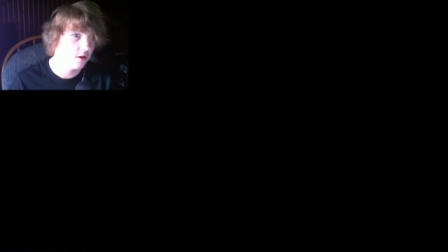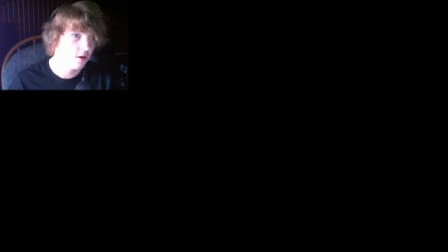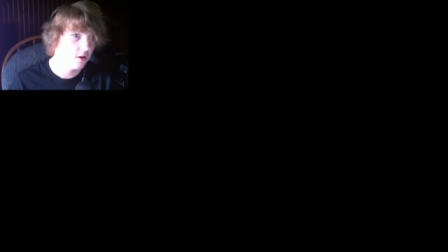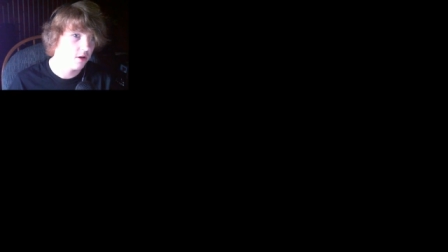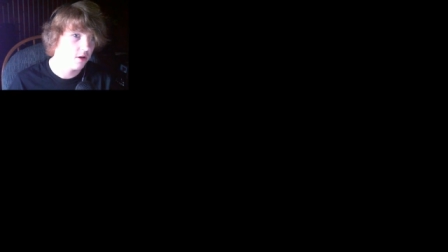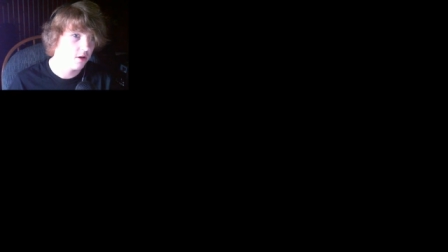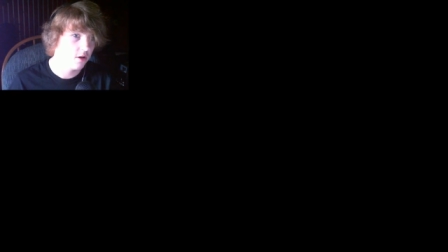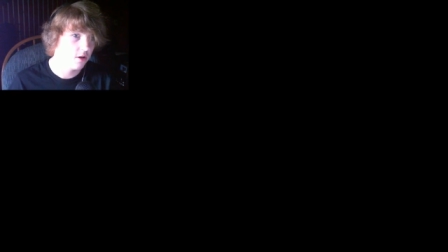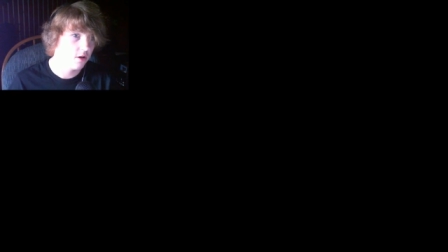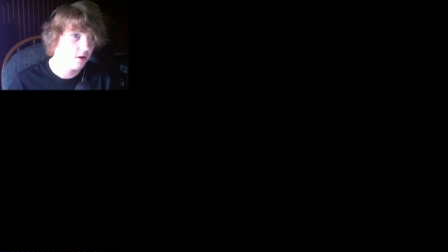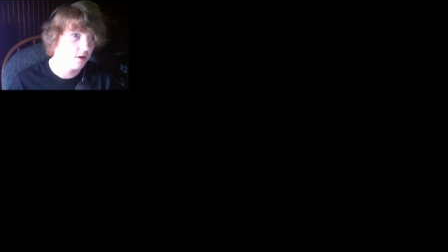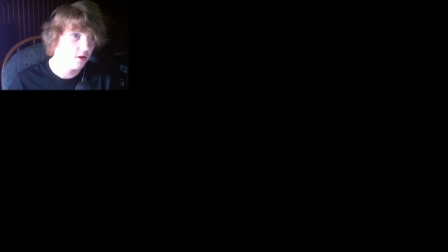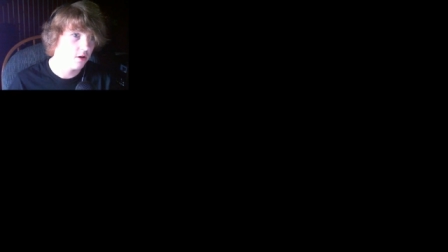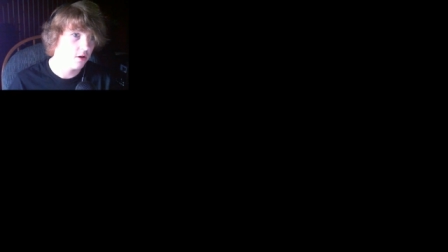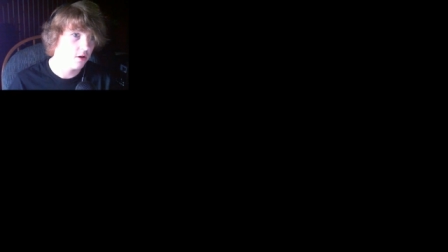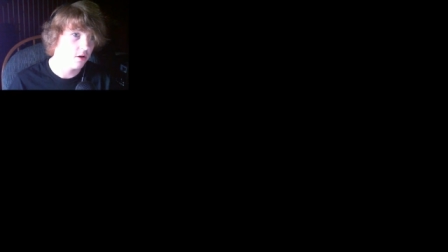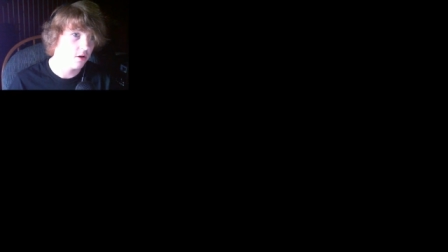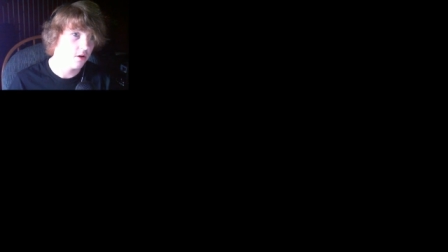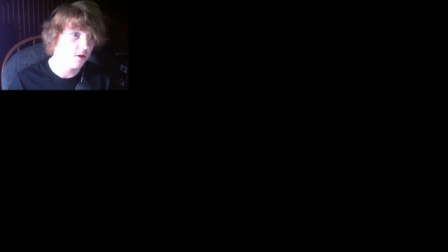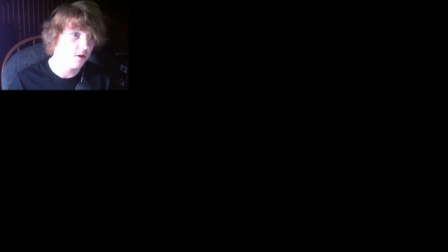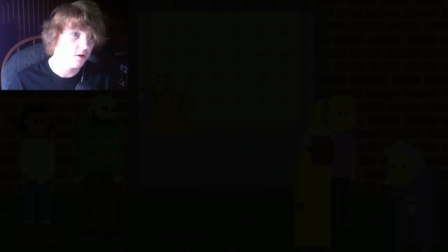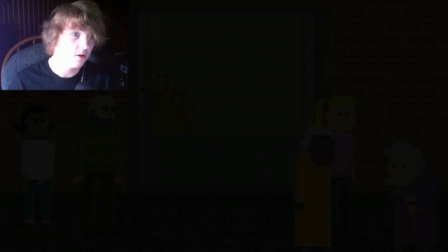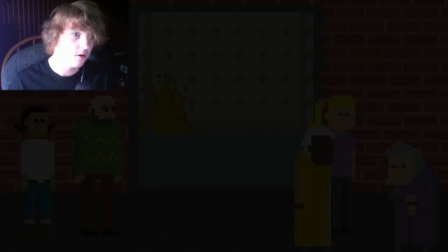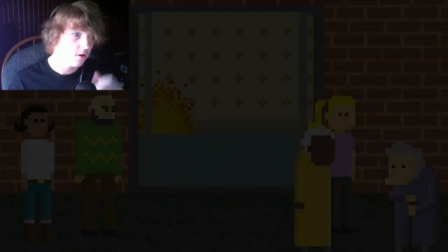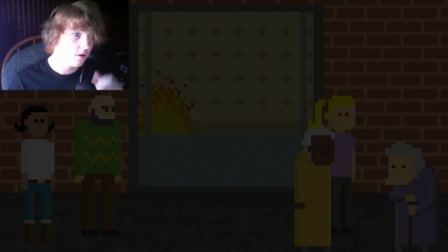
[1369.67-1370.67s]

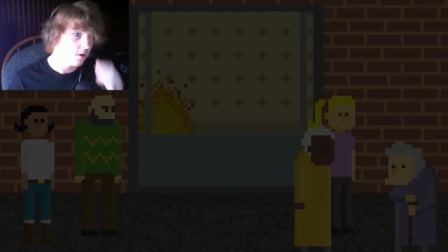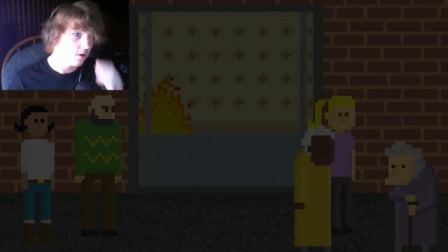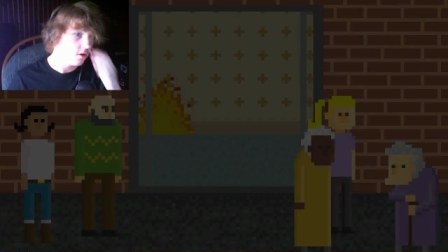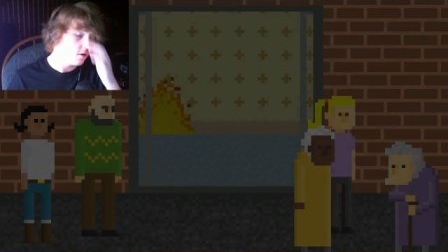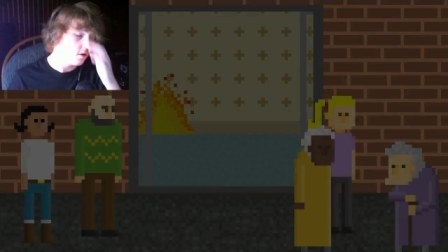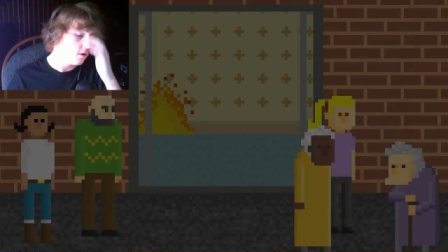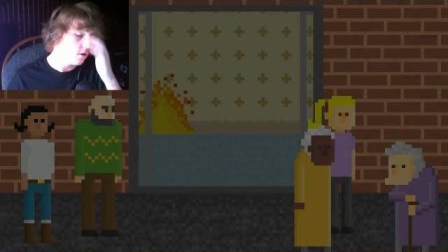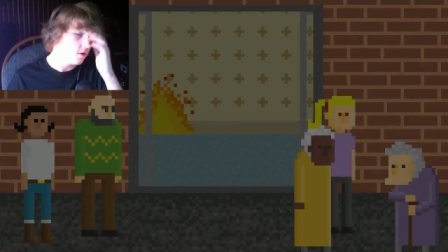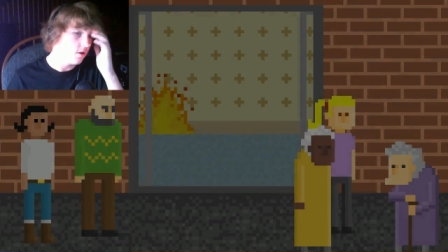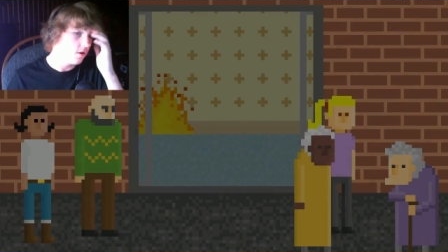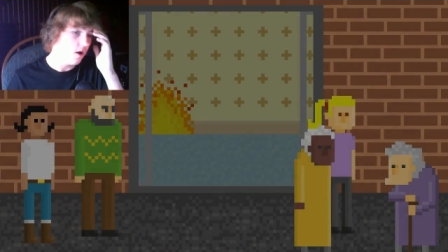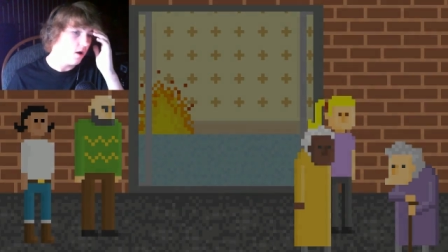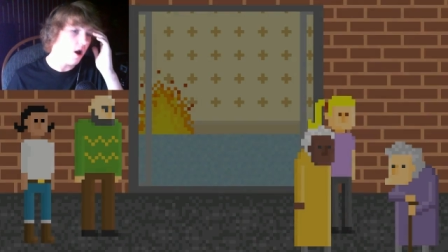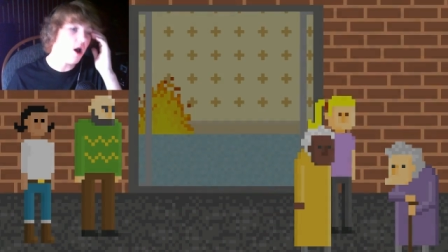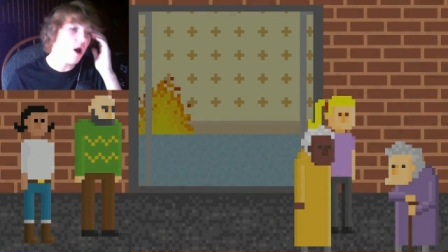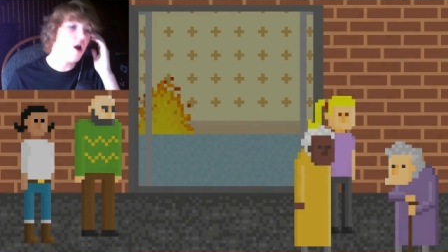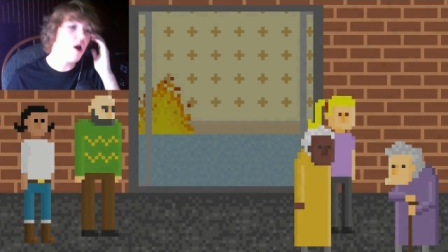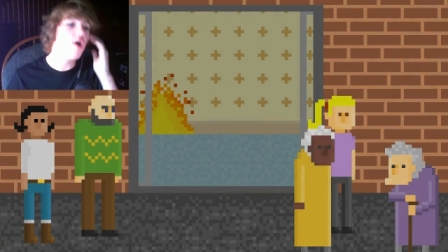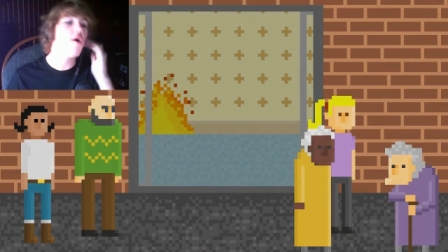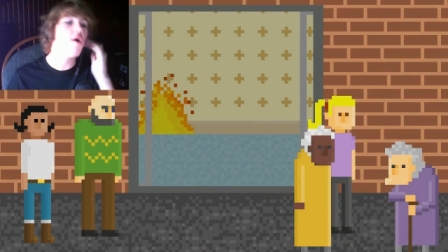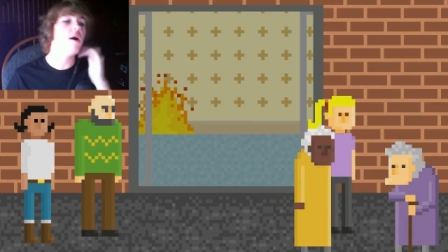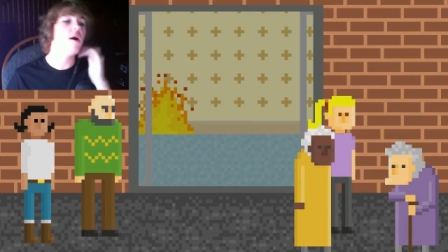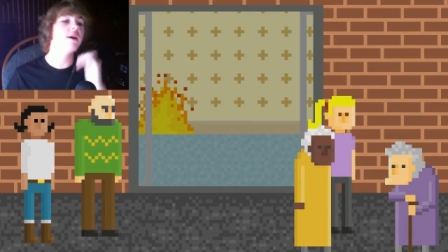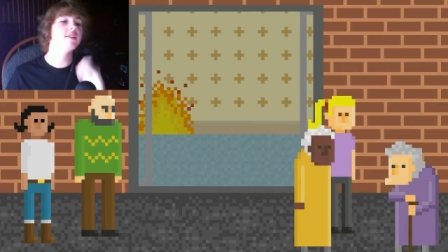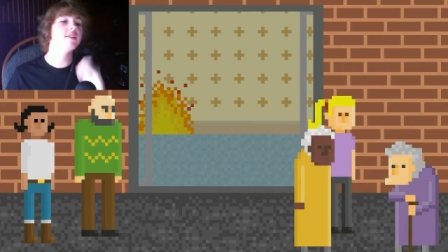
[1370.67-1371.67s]

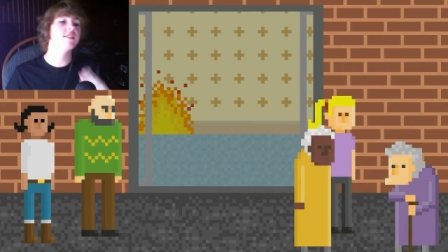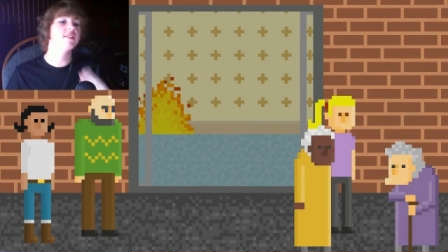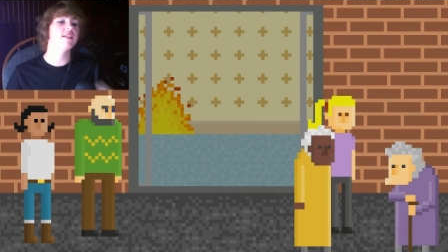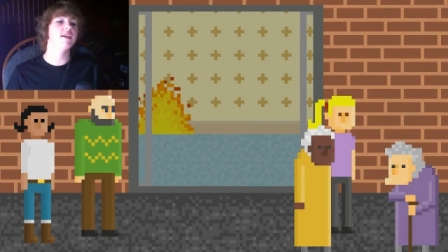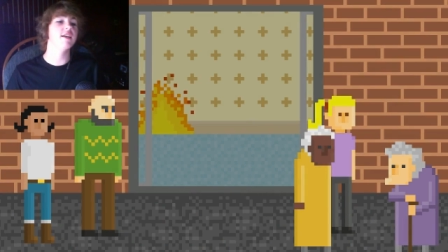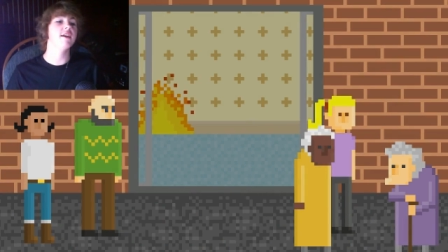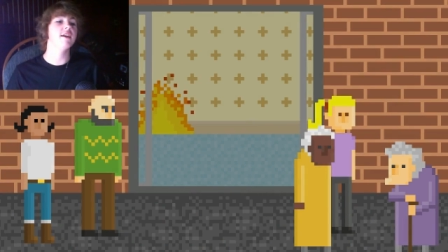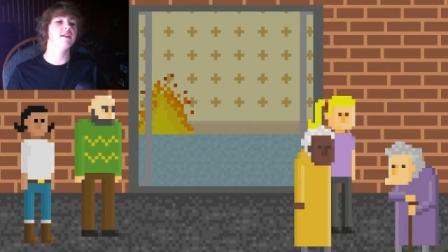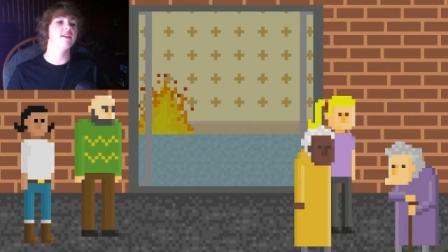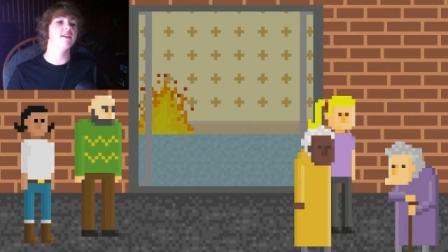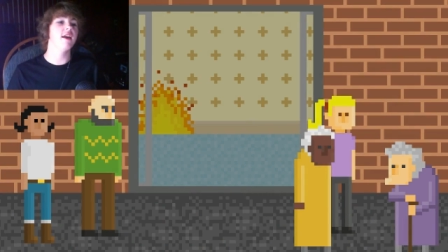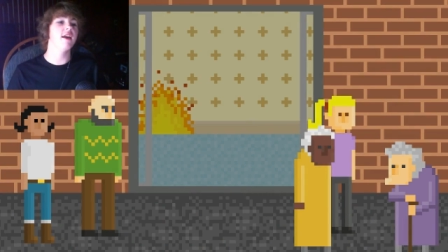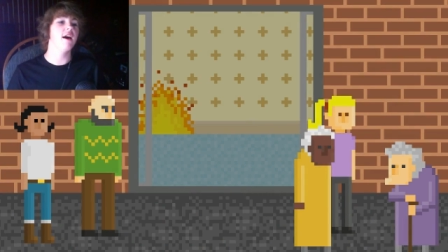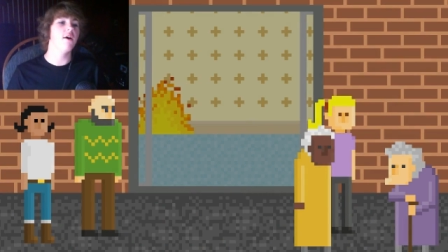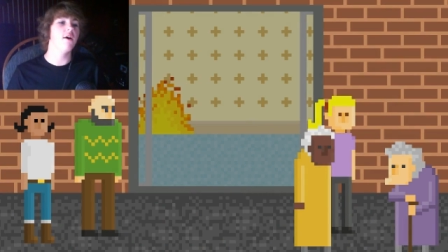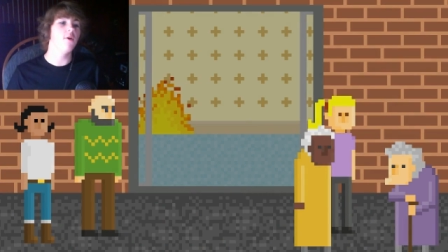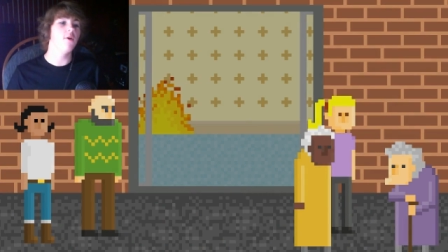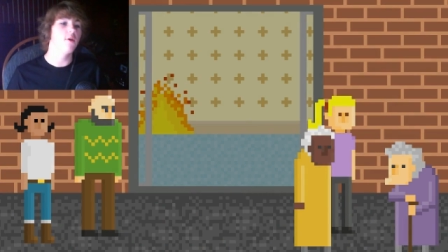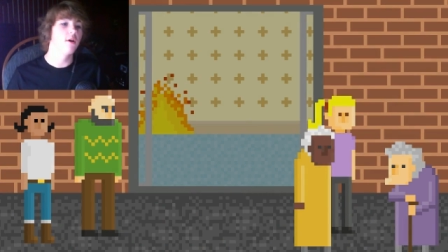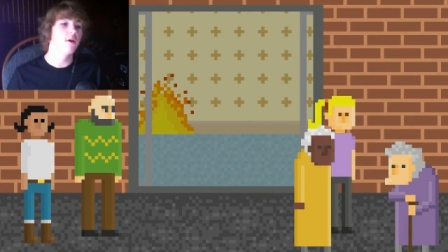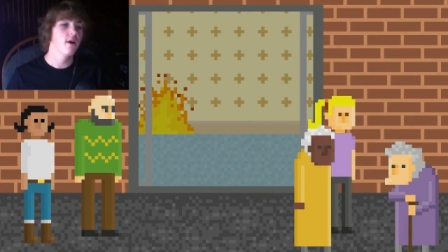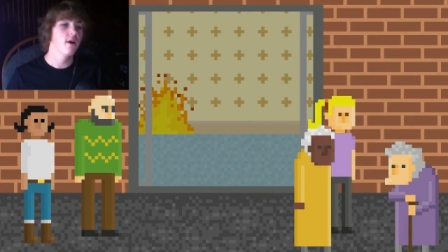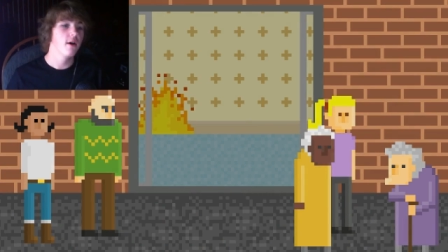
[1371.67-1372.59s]
Oh, I see it now!